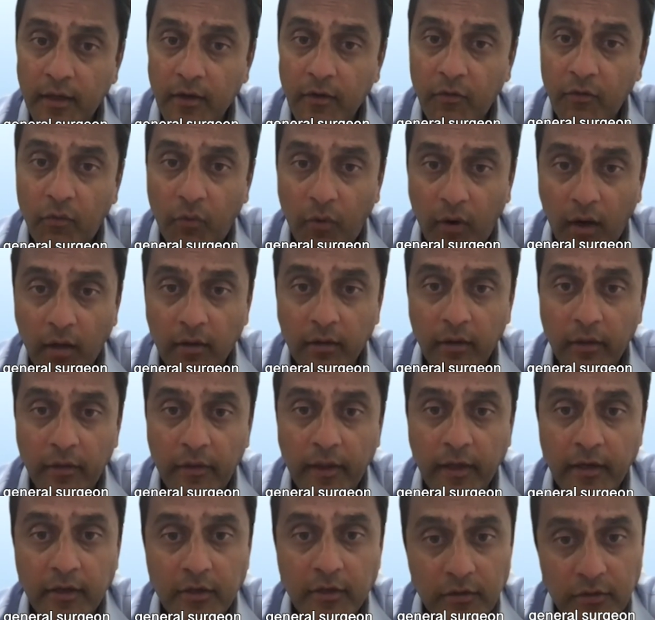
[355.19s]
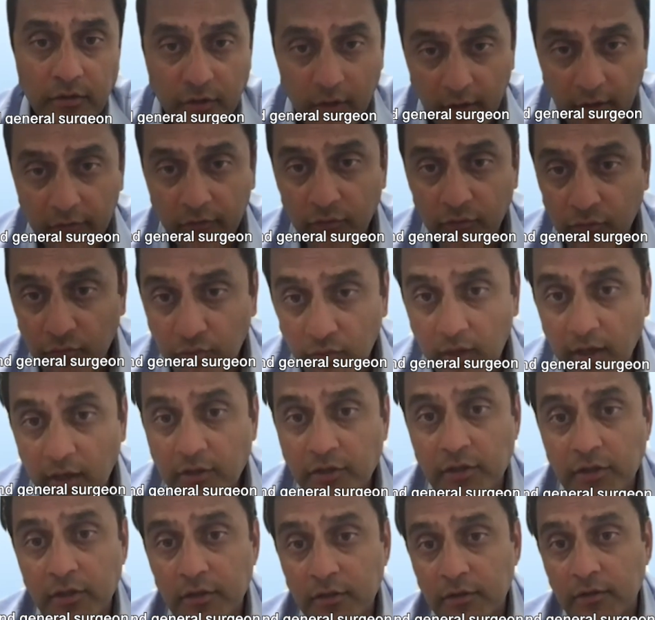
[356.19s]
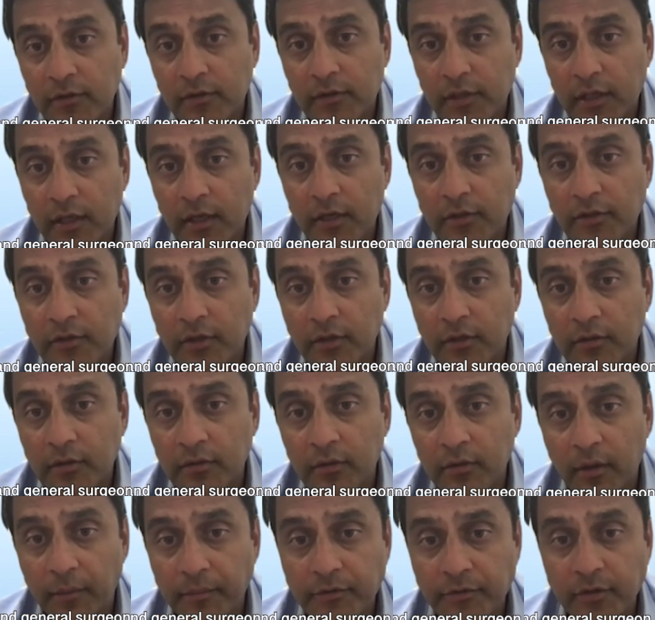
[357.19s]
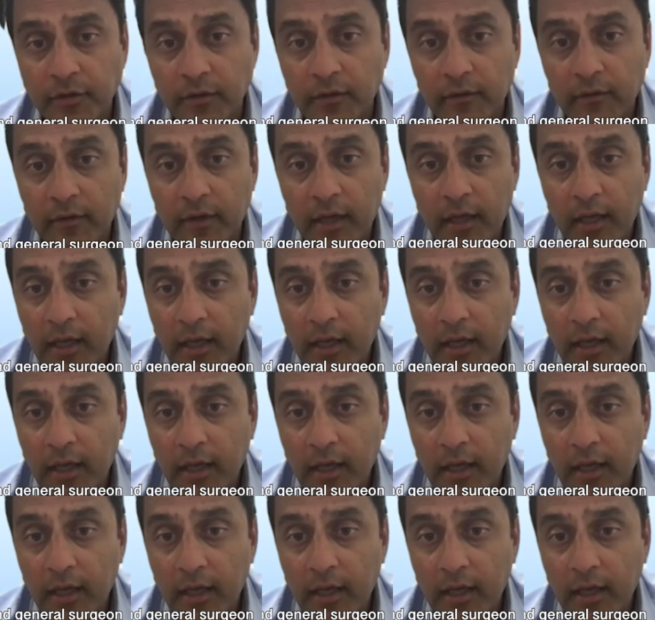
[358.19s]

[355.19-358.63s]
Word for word: rather than just rush into surgical options.